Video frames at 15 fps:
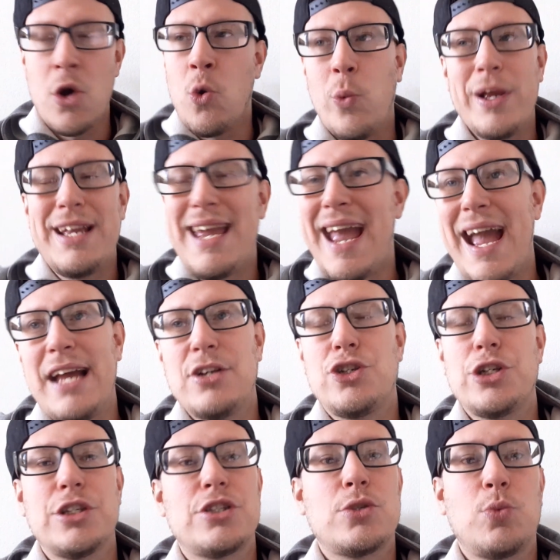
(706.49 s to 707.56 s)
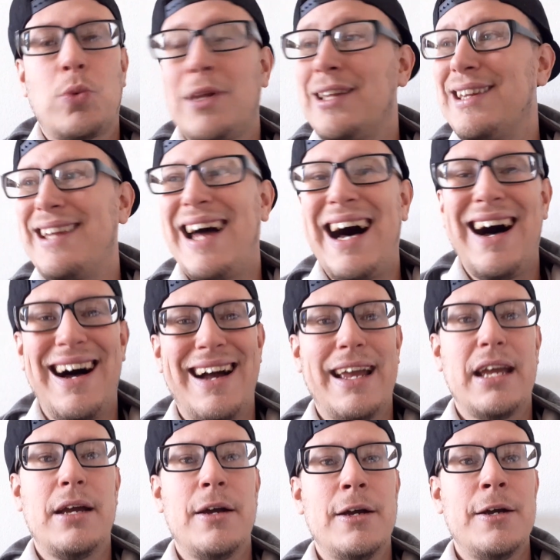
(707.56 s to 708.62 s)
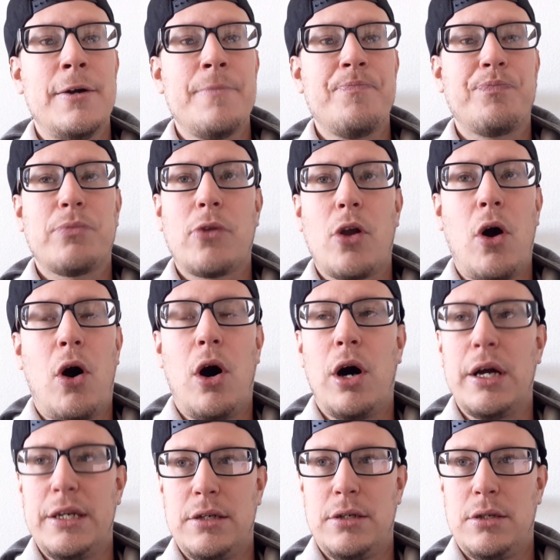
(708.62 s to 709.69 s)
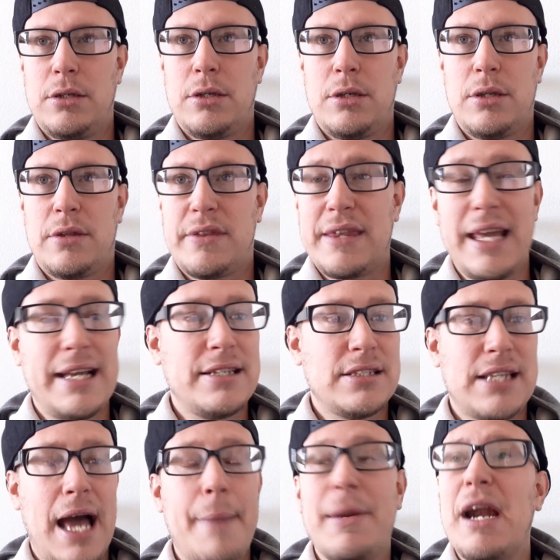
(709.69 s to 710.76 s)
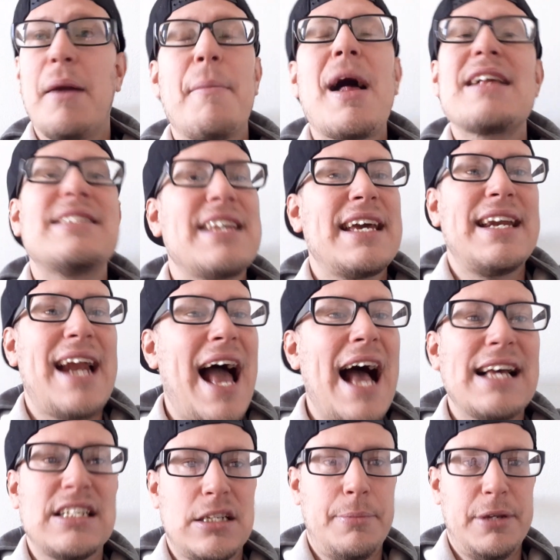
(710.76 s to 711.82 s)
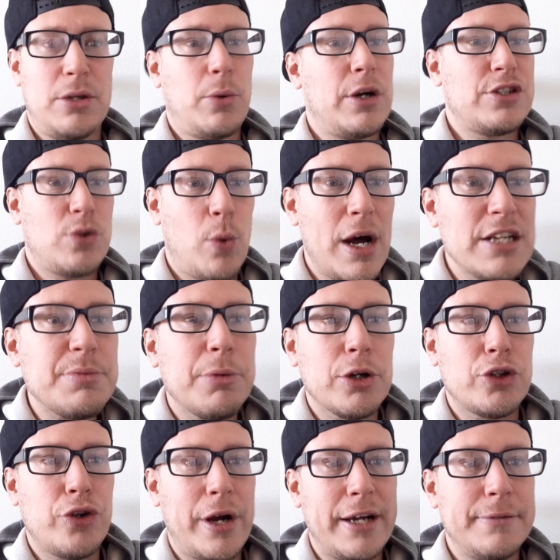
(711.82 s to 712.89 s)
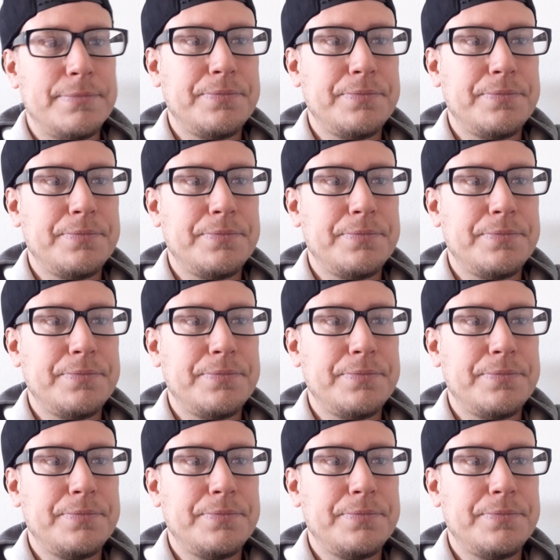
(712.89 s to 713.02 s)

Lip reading: We can't just rely on things that happen. And I'm not saying it has to be the Russell Westbrook trade.